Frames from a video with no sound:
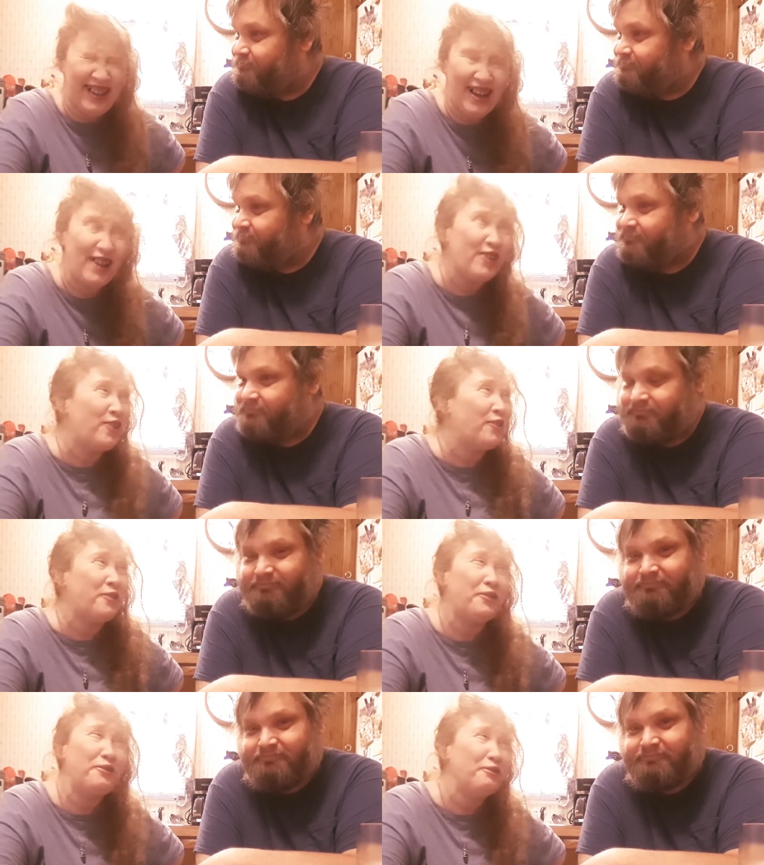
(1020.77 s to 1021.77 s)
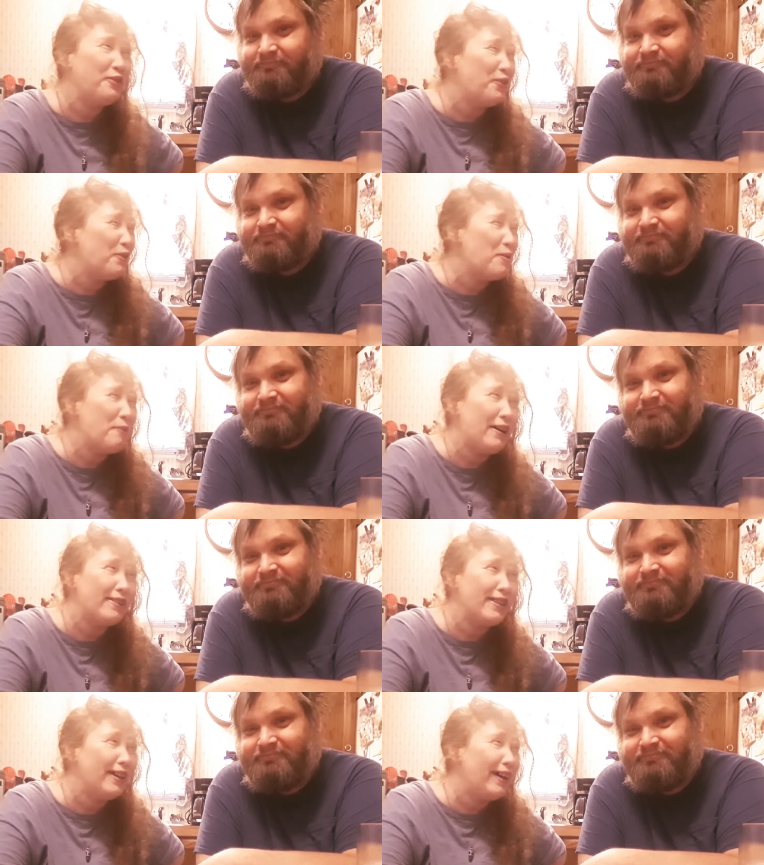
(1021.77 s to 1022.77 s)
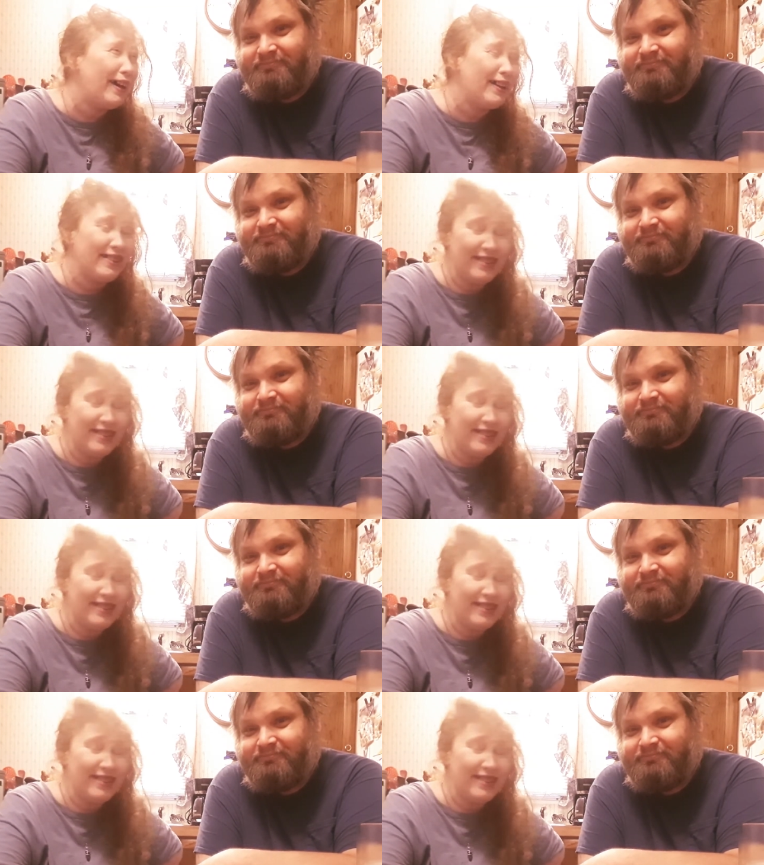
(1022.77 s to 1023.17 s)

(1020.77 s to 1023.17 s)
Speaker 1: I don't know about that.